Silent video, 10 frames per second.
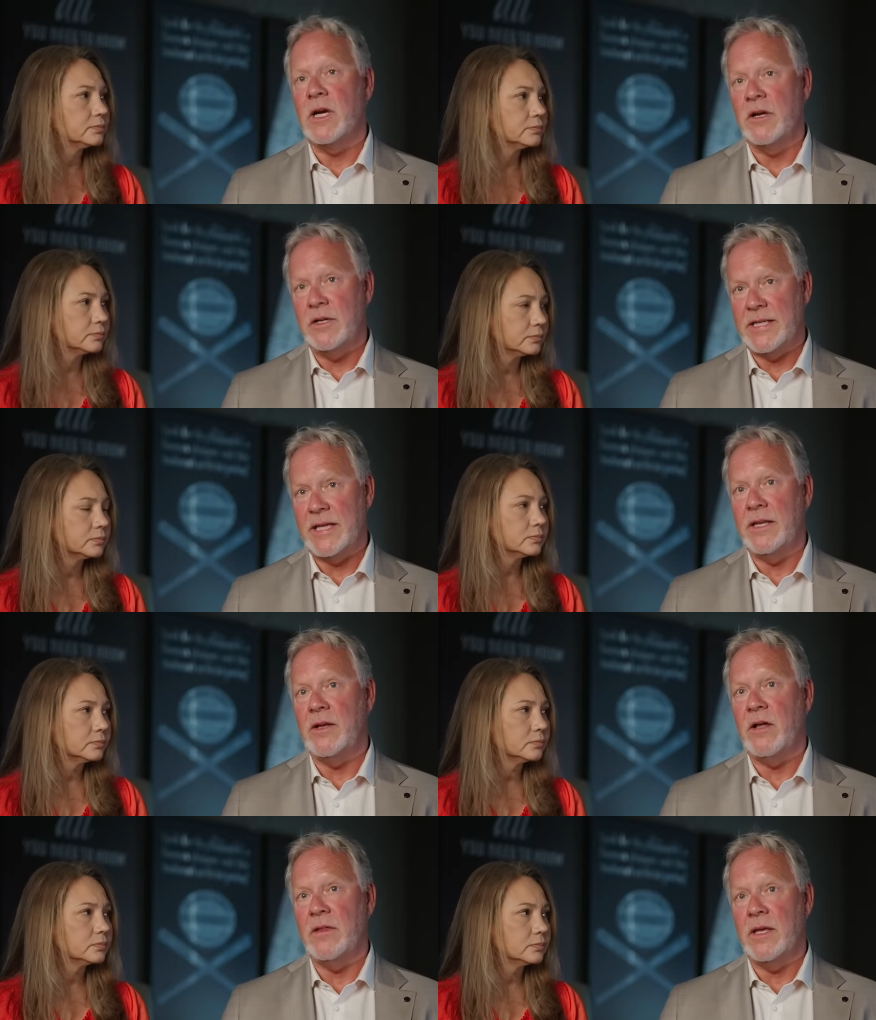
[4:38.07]
Speaker 1: started
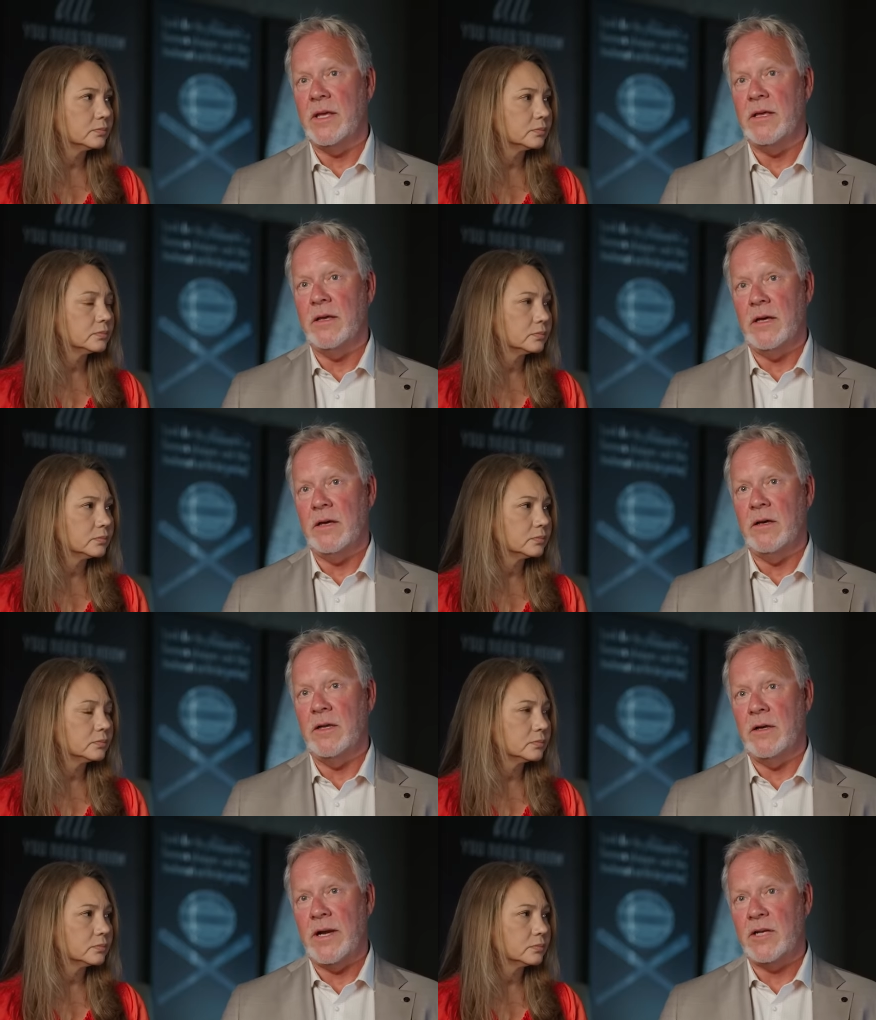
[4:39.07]
attending all the
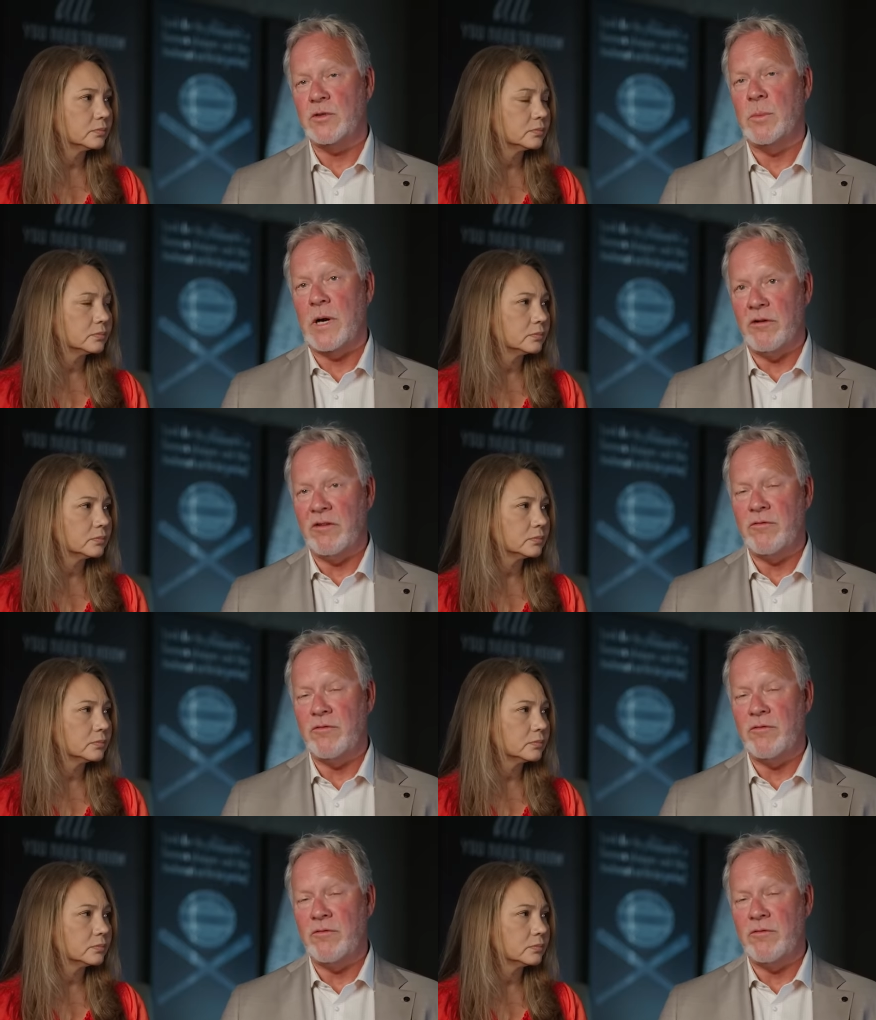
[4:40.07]
uh, international partnering